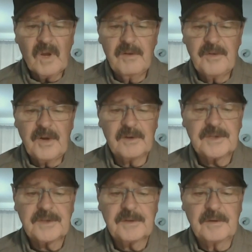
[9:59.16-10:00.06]

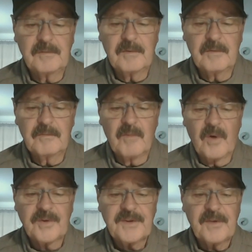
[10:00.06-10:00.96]
There's
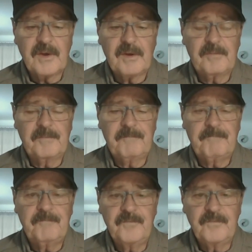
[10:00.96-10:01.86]
most of the
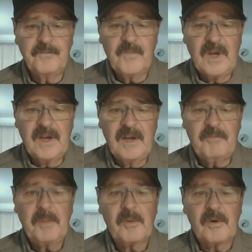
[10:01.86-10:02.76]
if
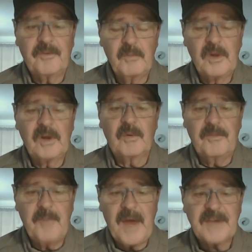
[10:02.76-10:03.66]
people are familiar
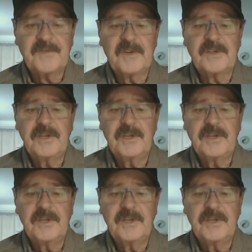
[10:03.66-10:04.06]
with bass fishing,